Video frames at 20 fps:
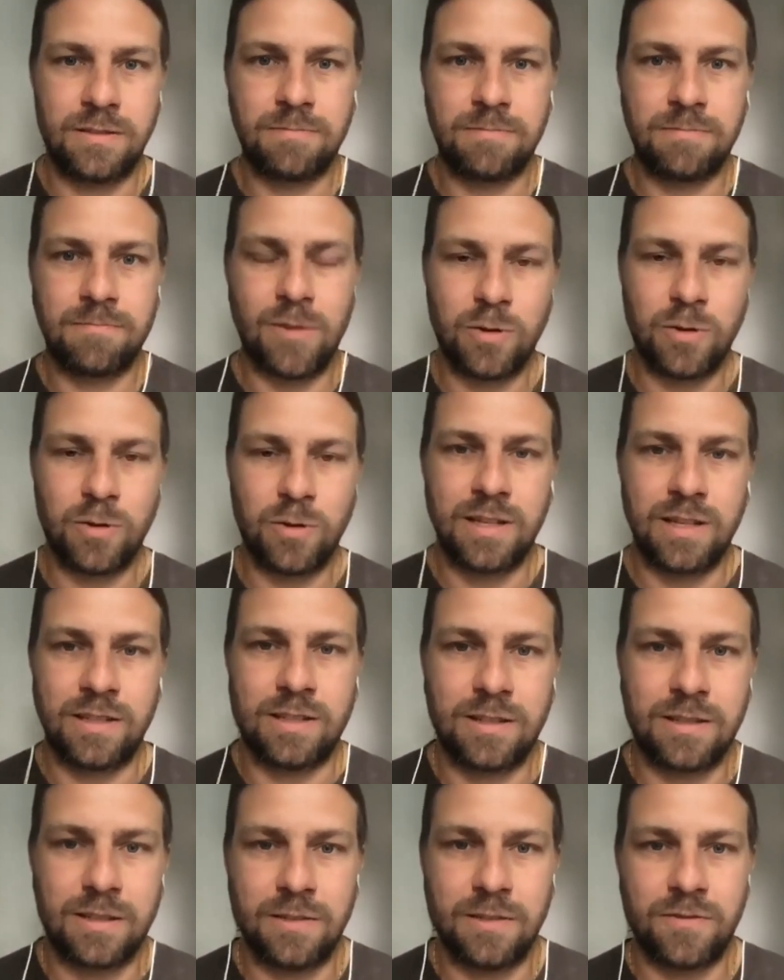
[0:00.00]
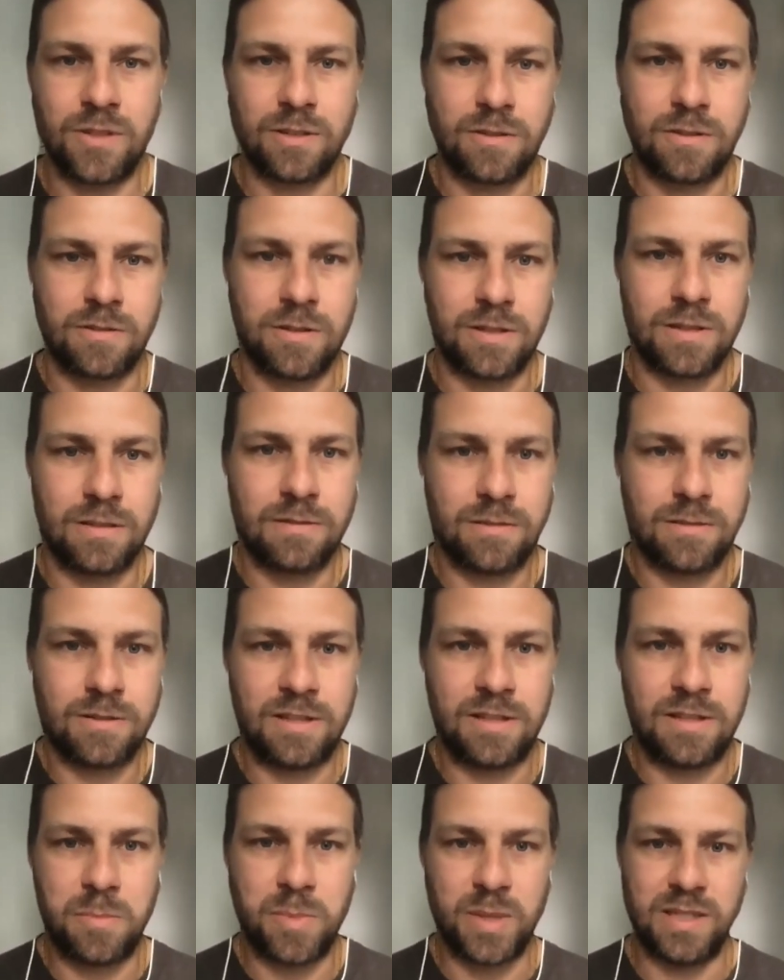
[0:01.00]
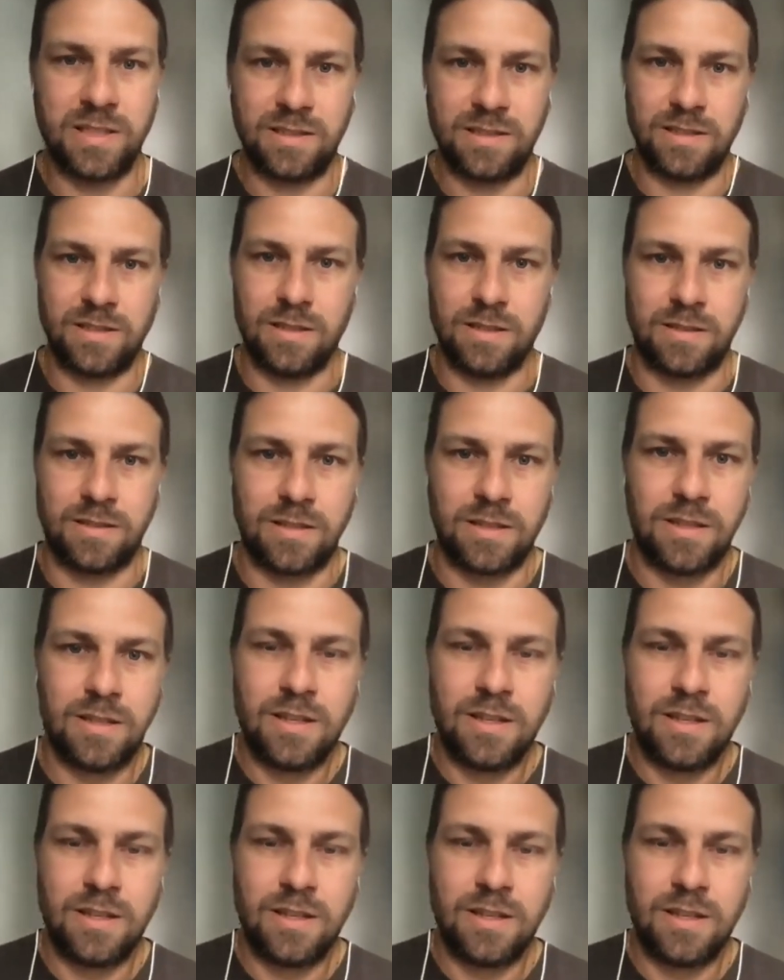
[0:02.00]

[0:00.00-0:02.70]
look at if the dependency are